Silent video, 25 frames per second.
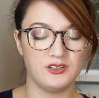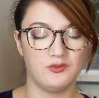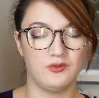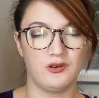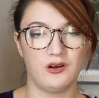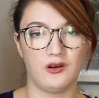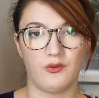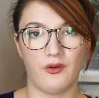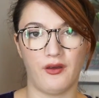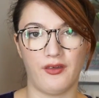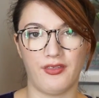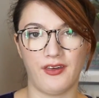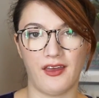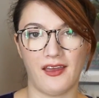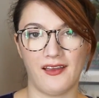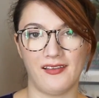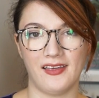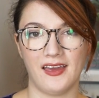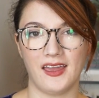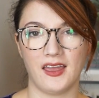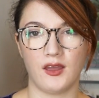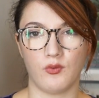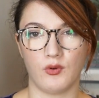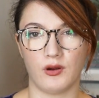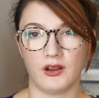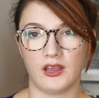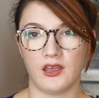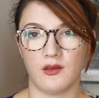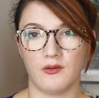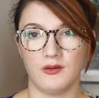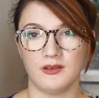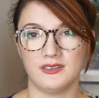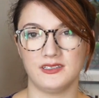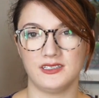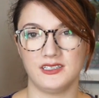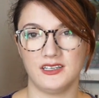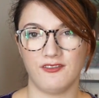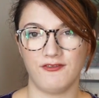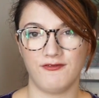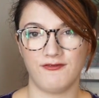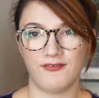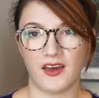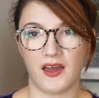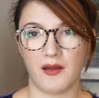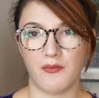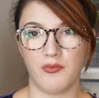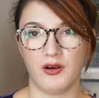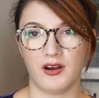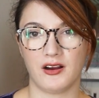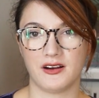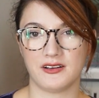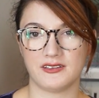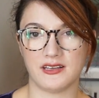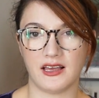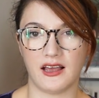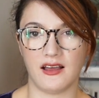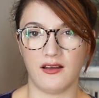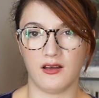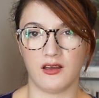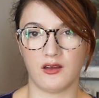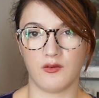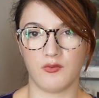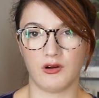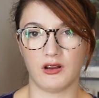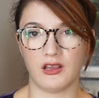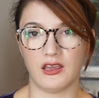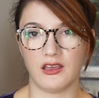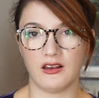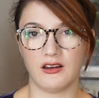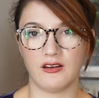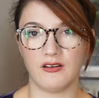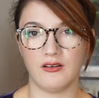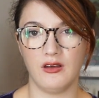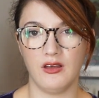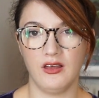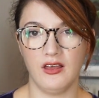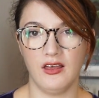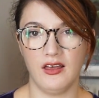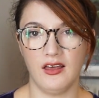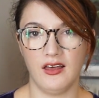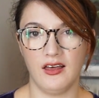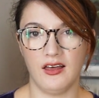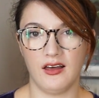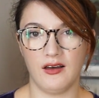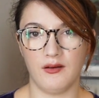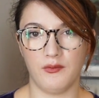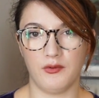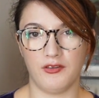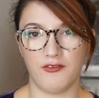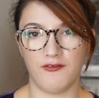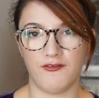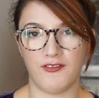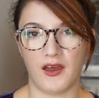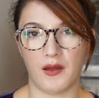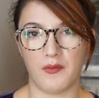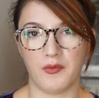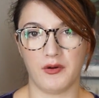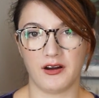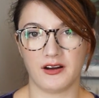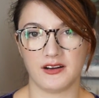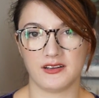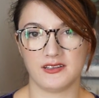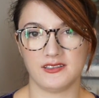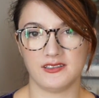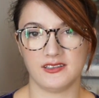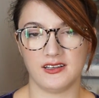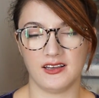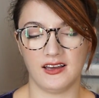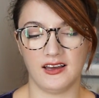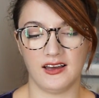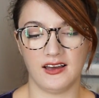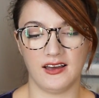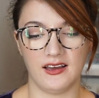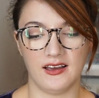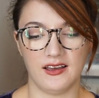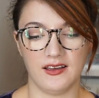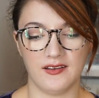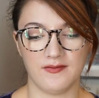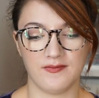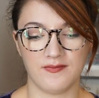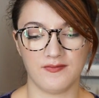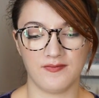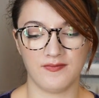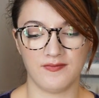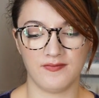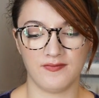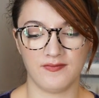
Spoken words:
to work with. I like working with stiff fabrics. I like working with fabrics that